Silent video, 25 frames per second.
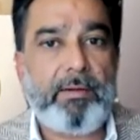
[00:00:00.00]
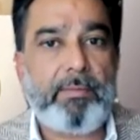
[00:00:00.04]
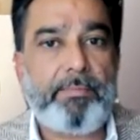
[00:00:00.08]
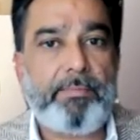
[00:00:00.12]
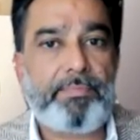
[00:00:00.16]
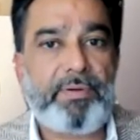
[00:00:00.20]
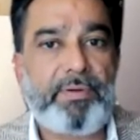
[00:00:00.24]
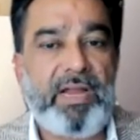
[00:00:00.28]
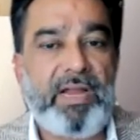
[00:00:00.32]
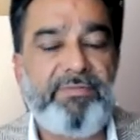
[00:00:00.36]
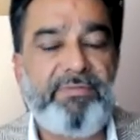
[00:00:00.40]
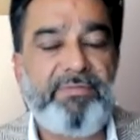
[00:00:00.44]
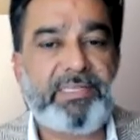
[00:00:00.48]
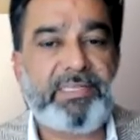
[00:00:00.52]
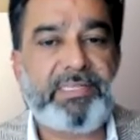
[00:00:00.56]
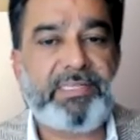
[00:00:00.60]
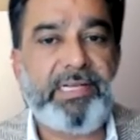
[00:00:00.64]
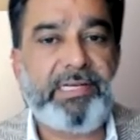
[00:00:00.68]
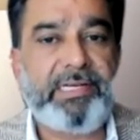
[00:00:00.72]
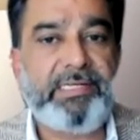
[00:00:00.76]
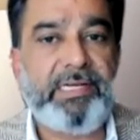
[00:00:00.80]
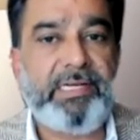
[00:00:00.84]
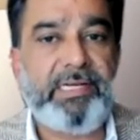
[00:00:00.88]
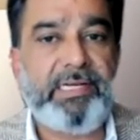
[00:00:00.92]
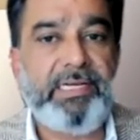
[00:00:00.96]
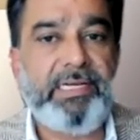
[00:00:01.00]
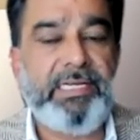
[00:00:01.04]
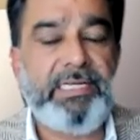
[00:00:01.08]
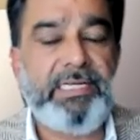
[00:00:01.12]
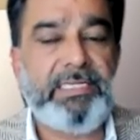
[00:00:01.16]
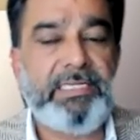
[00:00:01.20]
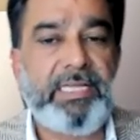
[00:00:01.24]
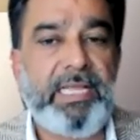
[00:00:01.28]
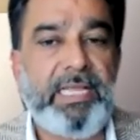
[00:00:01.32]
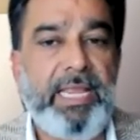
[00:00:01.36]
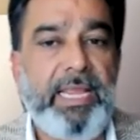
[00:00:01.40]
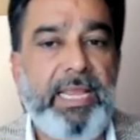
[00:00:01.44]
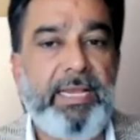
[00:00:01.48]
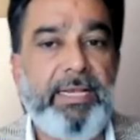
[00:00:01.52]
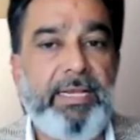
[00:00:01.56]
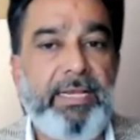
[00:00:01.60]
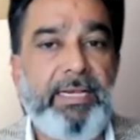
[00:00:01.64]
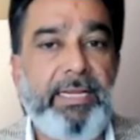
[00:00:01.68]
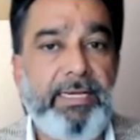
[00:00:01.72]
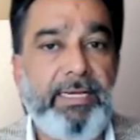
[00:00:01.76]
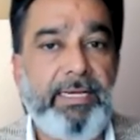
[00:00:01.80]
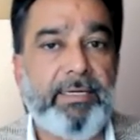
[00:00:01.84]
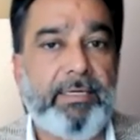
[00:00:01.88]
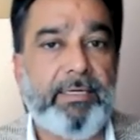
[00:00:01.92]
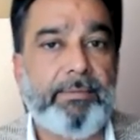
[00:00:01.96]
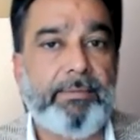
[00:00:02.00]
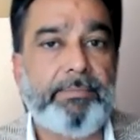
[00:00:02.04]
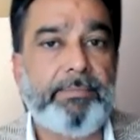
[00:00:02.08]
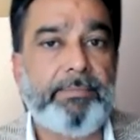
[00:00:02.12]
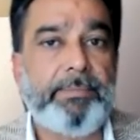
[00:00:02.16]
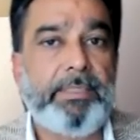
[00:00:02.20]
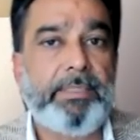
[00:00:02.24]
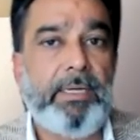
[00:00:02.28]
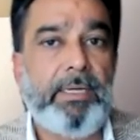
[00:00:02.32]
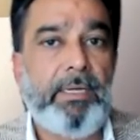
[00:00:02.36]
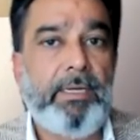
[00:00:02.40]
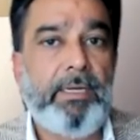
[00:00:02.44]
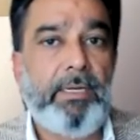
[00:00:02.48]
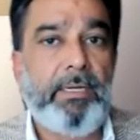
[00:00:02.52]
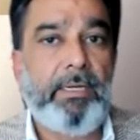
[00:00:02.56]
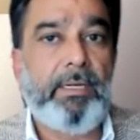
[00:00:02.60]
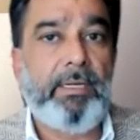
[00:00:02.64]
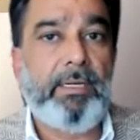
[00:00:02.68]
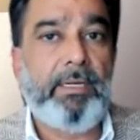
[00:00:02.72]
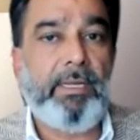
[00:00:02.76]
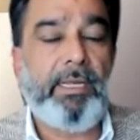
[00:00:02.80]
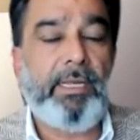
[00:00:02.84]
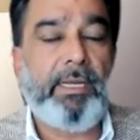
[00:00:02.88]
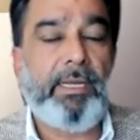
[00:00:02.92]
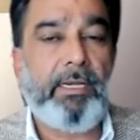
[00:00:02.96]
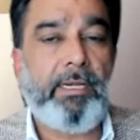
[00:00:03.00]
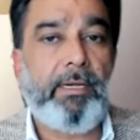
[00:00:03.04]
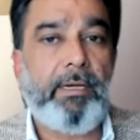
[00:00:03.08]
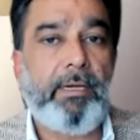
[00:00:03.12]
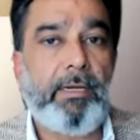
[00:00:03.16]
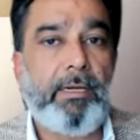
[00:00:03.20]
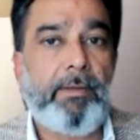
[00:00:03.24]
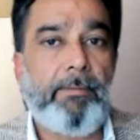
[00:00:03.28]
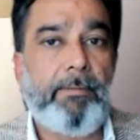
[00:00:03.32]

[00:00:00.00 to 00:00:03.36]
private sector is a leader in